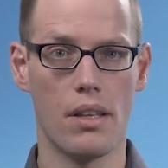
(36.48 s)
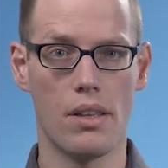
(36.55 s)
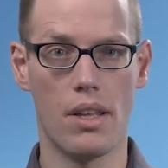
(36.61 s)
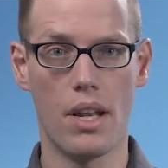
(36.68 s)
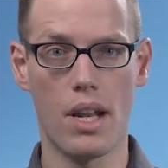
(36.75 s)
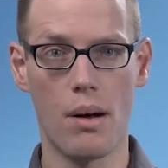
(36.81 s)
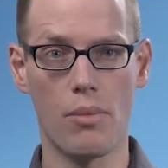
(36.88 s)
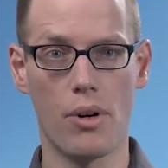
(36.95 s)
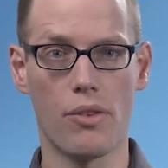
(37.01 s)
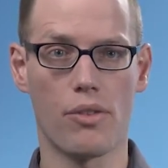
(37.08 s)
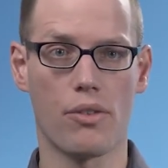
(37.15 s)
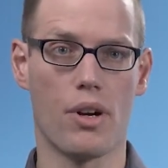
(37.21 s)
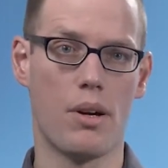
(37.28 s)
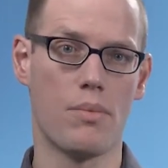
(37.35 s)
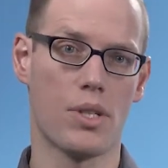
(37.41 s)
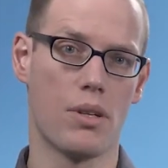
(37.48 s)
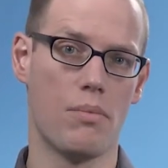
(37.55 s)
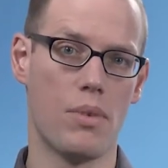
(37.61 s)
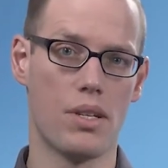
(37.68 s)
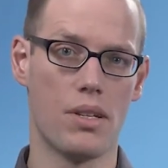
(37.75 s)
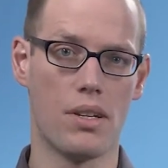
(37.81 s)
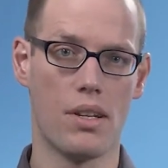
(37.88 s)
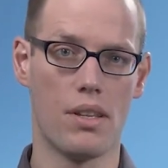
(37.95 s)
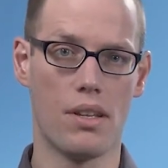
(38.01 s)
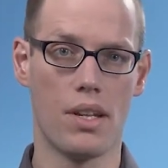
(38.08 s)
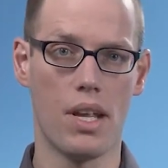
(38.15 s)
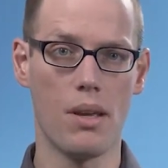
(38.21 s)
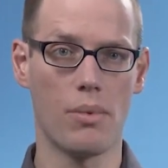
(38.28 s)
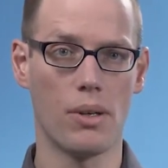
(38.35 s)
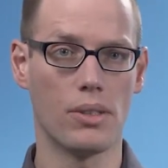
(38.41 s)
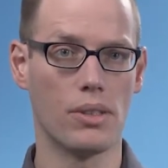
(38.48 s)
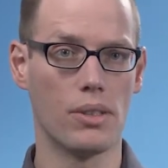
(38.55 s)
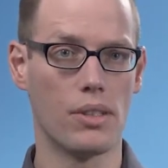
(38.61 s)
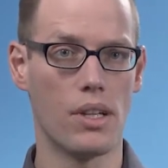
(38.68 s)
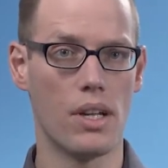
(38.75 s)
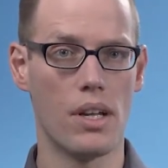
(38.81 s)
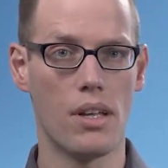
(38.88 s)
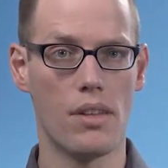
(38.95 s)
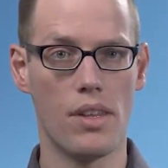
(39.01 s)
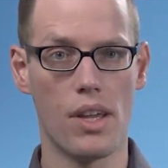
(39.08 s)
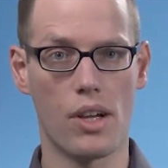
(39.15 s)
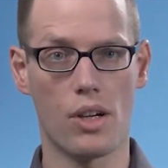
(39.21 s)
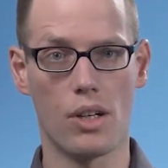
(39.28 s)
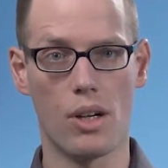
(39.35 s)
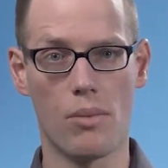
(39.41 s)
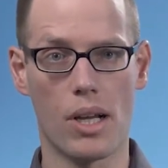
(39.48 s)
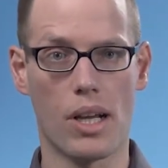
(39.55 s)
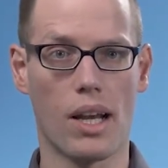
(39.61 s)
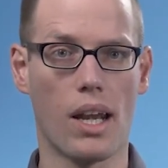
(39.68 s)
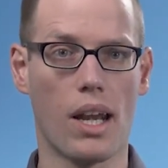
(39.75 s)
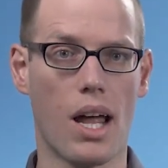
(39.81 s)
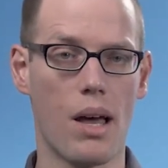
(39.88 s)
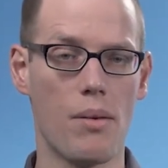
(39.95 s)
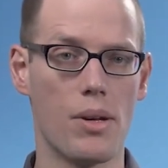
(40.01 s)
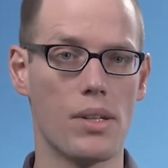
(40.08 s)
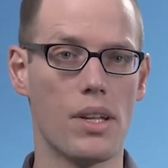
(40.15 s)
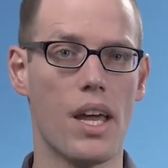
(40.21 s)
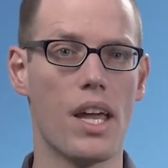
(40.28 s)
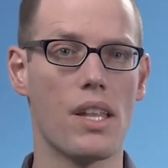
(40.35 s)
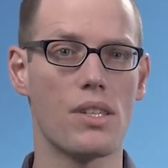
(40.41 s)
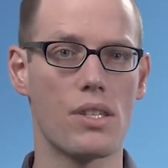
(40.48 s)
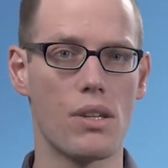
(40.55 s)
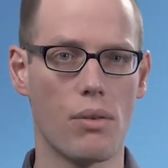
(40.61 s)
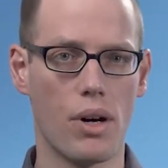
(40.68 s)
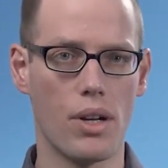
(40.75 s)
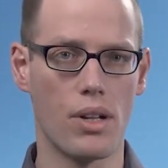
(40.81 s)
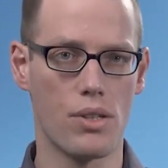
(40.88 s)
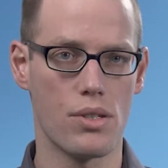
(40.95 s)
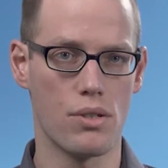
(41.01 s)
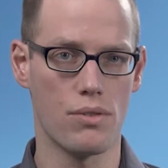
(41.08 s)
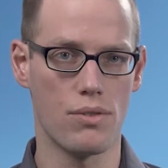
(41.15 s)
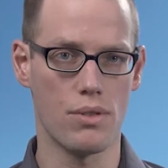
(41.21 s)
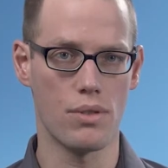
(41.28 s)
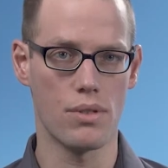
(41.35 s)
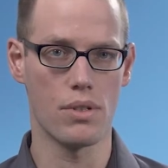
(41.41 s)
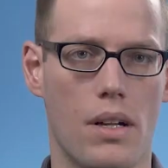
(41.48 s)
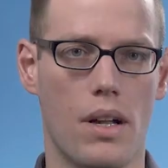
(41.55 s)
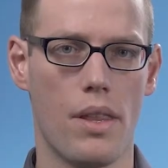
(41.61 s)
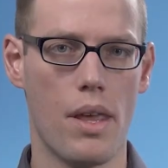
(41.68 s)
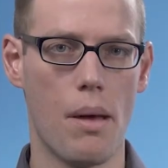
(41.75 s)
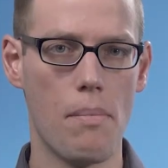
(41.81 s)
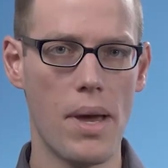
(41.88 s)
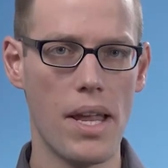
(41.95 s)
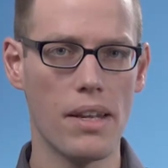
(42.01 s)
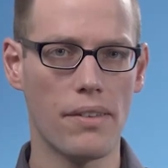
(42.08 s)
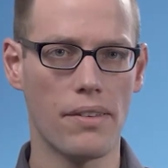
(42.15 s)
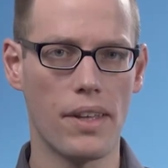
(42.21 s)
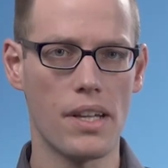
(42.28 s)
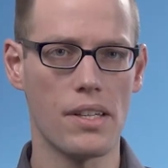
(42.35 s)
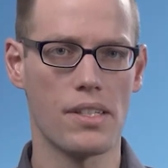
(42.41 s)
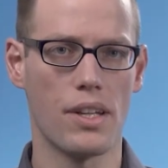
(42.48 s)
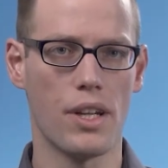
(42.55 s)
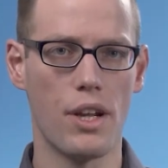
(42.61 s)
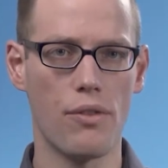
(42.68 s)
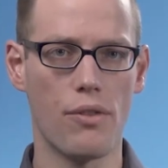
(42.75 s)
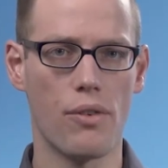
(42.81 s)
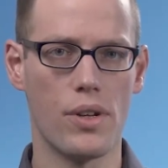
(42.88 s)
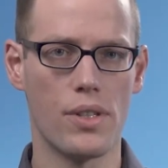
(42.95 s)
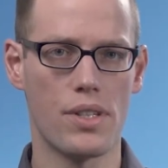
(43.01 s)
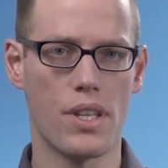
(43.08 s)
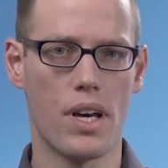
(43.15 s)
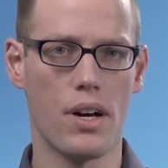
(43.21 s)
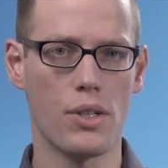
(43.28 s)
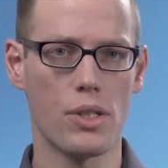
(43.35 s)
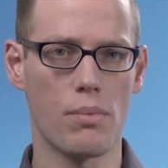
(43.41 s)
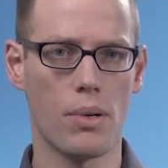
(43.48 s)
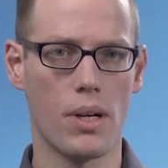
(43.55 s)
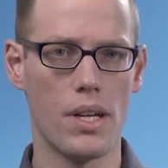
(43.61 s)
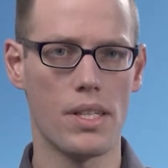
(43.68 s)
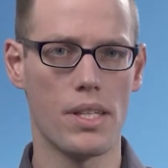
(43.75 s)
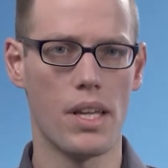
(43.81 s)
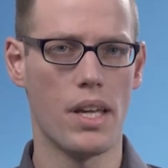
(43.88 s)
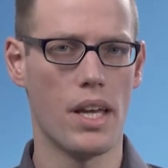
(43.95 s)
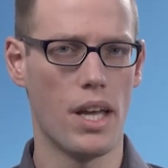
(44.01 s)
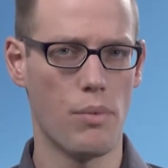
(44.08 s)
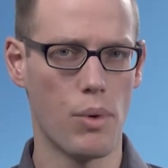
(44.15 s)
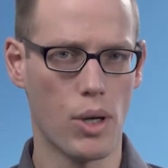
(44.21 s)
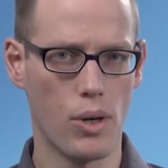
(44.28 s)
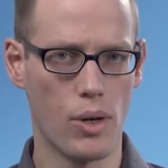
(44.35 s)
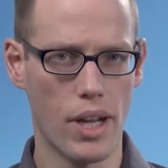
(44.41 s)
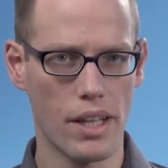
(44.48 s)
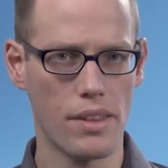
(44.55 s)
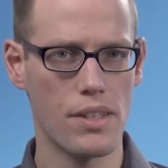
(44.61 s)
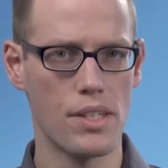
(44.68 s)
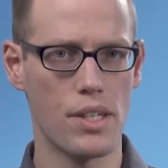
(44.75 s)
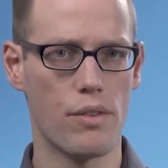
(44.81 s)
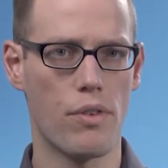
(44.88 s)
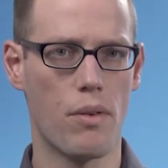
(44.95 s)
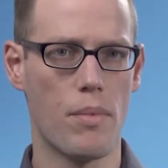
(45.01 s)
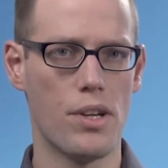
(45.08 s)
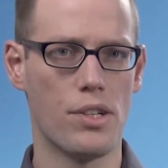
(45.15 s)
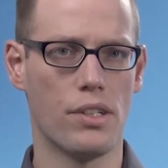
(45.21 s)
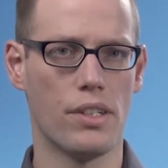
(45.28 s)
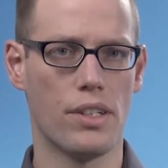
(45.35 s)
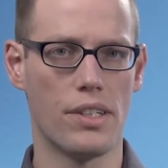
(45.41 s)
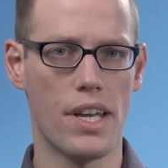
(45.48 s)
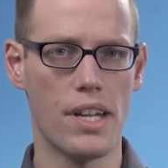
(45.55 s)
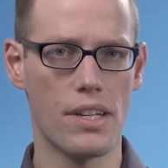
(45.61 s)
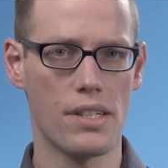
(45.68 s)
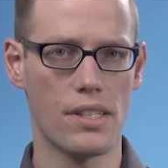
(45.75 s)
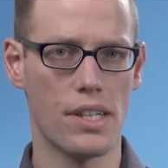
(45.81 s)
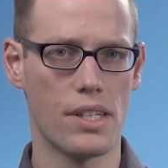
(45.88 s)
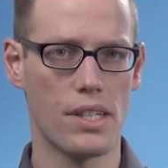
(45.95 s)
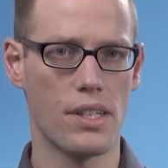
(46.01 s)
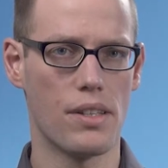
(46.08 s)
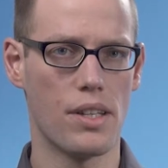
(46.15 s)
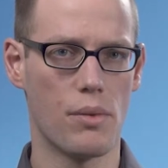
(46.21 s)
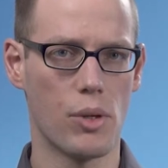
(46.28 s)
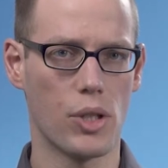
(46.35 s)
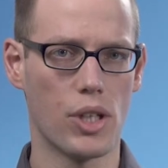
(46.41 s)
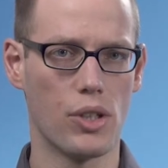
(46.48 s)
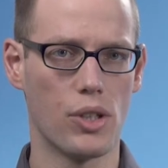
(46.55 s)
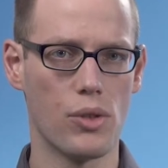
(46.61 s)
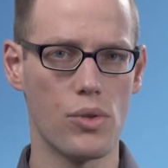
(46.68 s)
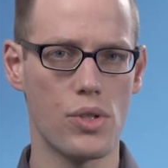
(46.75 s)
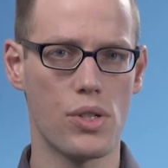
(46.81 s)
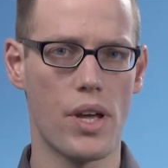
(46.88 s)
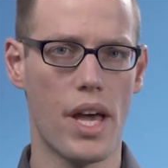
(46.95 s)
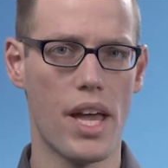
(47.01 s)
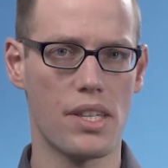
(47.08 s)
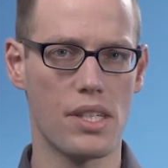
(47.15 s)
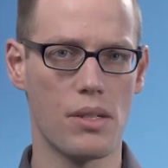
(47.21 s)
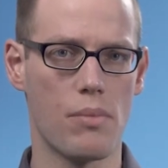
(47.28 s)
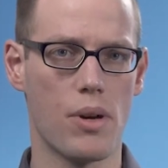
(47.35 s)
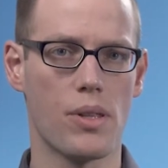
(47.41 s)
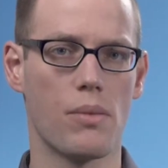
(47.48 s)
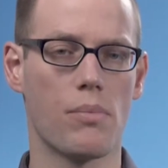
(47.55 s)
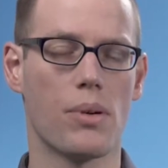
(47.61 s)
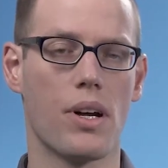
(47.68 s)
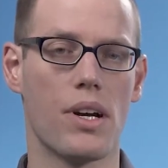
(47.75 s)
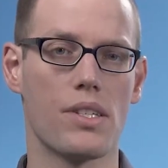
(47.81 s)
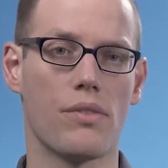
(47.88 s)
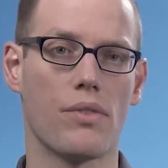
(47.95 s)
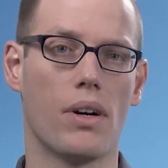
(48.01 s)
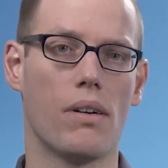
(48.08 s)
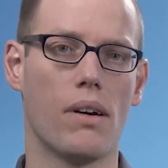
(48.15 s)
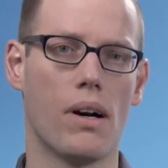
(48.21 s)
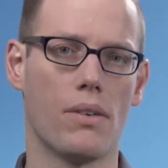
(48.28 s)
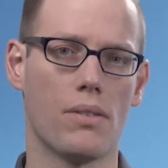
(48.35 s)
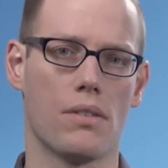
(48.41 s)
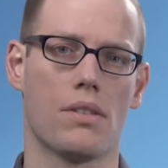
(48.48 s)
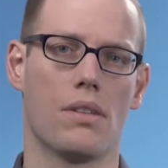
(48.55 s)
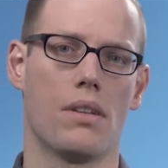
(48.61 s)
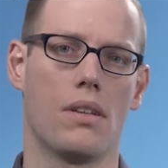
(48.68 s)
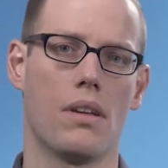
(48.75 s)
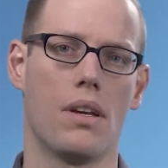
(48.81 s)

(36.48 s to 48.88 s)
the number of crimes committed in the neighborhood, the economic climate, and so on and so forth. There are many things that influence the house price, and we collect this information in a dataset that we can use to estimate the price of our house.